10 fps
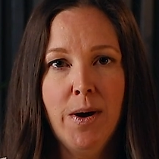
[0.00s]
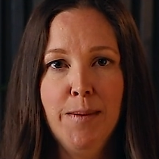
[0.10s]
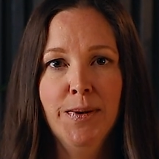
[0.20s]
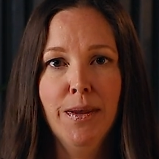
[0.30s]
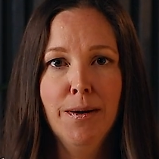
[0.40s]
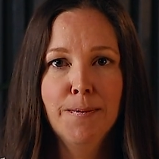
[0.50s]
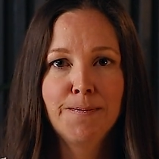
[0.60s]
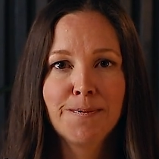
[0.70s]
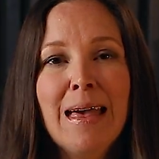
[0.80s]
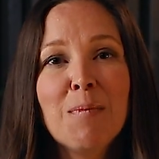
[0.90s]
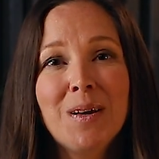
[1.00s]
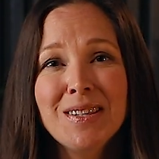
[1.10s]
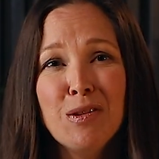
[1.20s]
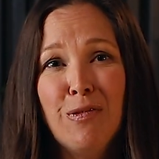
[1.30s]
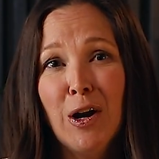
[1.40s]
popular.
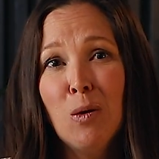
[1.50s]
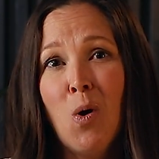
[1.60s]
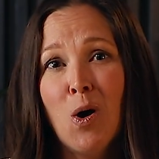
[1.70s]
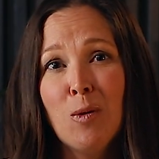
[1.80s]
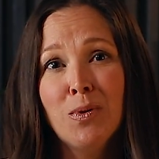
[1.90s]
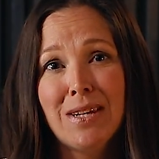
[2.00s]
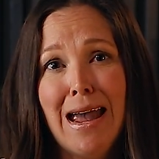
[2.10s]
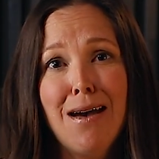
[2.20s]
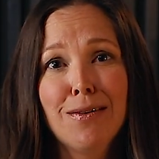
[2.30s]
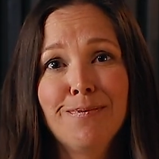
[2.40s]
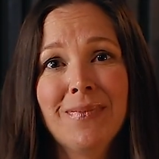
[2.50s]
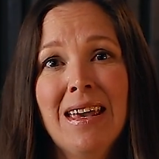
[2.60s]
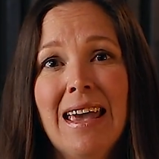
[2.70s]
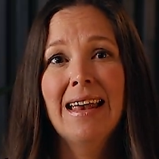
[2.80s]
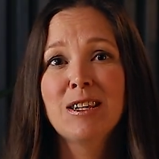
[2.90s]
Plus, it's a very walkable town,
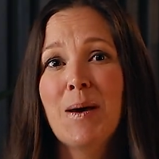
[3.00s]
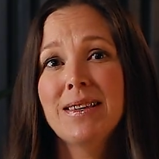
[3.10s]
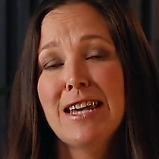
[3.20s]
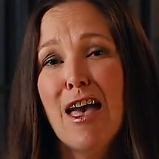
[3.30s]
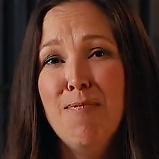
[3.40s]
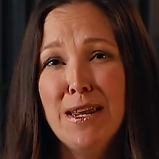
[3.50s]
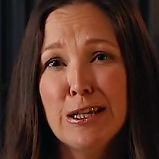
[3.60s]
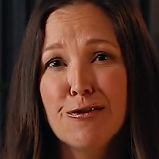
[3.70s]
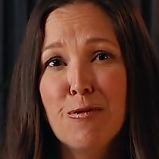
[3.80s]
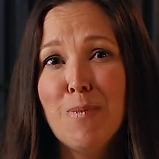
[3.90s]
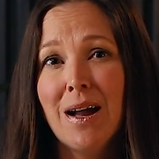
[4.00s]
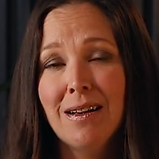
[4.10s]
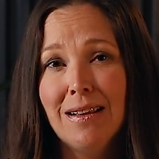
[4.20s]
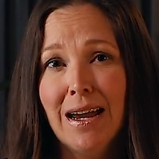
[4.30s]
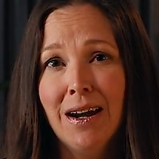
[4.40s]
and is about 10 minutes from
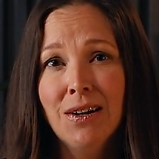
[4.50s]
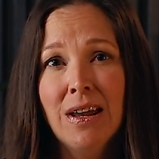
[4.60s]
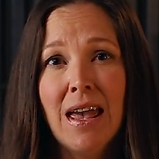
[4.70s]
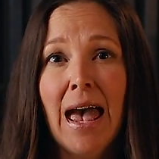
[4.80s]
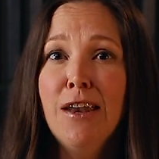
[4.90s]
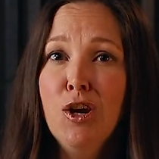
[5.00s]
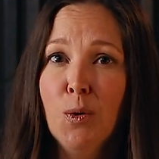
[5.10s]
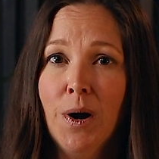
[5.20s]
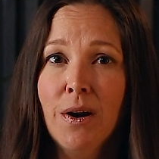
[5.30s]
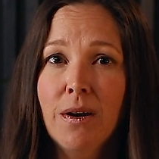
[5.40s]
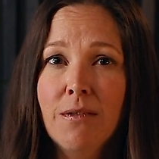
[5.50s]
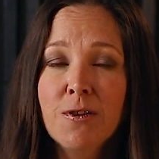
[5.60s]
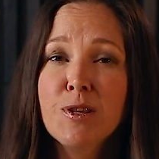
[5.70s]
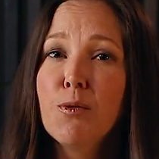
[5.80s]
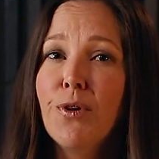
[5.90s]
Montclair and Newark
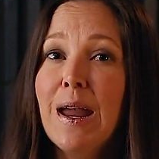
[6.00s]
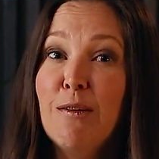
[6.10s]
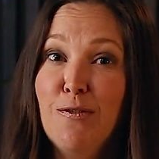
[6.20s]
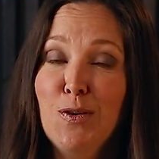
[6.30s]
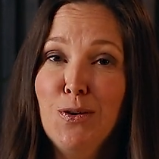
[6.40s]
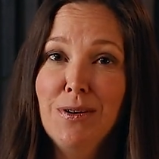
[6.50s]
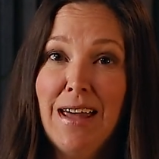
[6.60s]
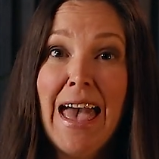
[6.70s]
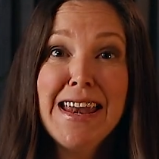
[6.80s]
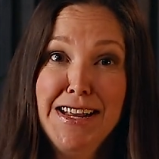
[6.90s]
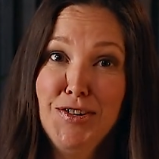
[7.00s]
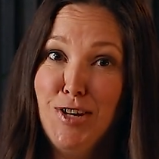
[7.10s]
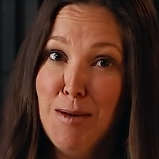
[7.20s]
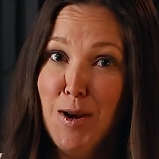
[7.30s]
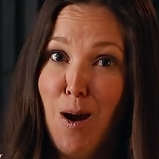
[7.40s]
for some great food and
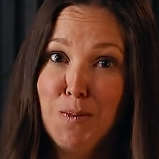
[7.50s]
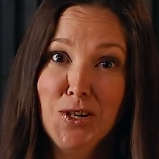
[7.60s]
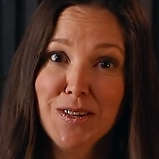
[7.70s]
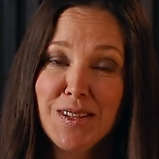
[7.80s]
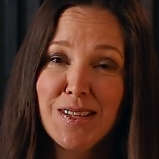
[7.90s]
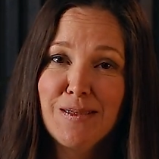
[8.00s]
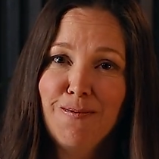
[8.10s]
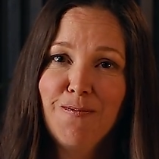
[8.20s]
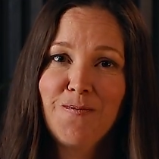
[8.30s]
entertainment options.